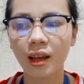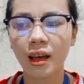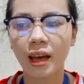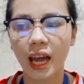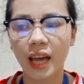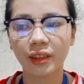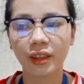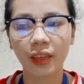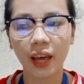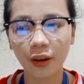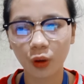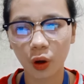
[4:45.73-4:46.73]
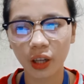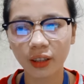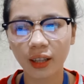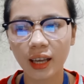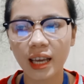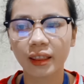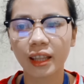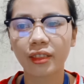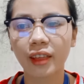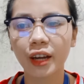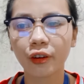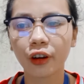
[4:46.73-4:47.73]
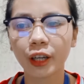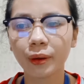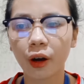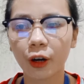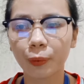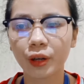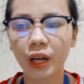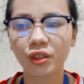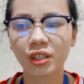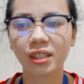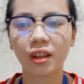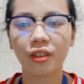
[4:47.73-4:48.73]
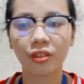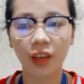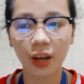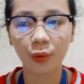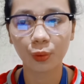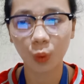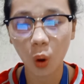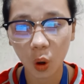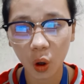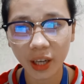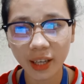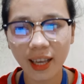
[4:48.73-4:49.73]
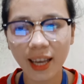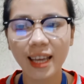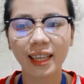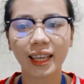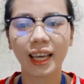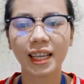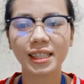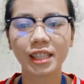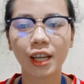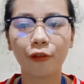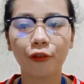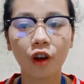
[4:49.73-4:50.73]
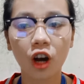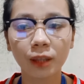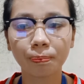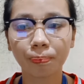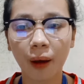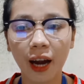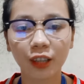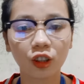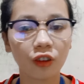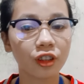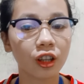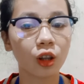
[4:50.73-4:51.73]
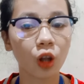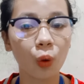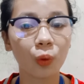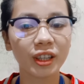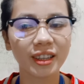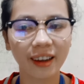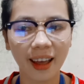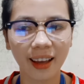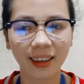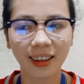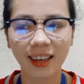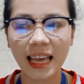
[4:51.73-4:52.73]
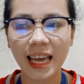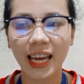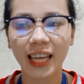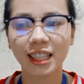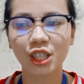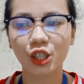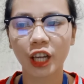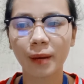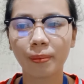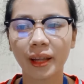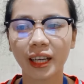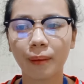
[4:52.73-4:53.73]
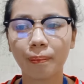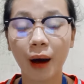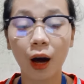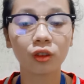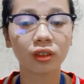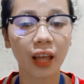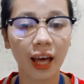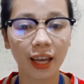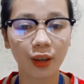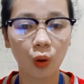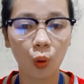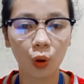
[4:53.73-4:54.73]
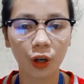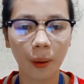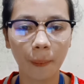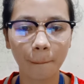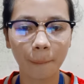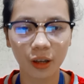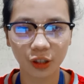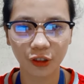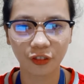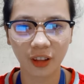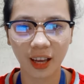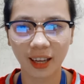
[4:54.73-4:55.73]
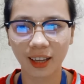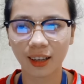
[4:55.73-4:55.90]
And the thyroid or pronounced as thyroid, is the front part of the lower neck. It is shaped like a bow tie or butterfly.